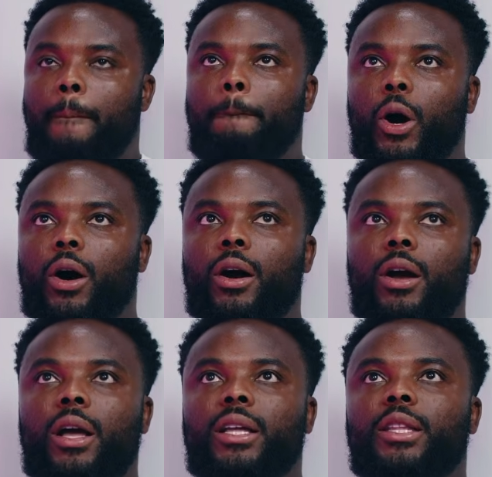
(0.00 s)
but
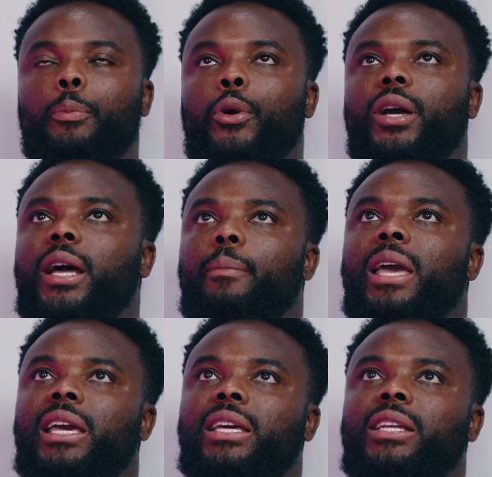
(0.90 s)
the point I'm
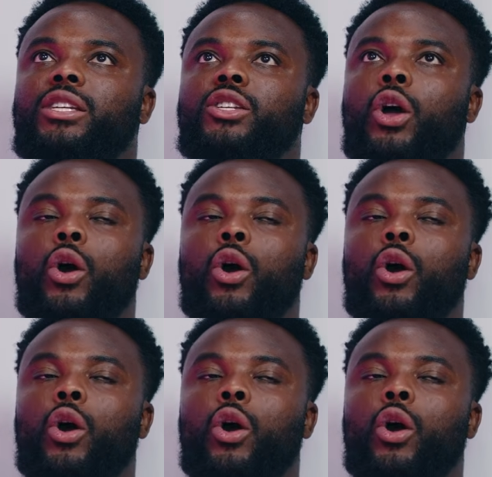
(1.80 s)
making is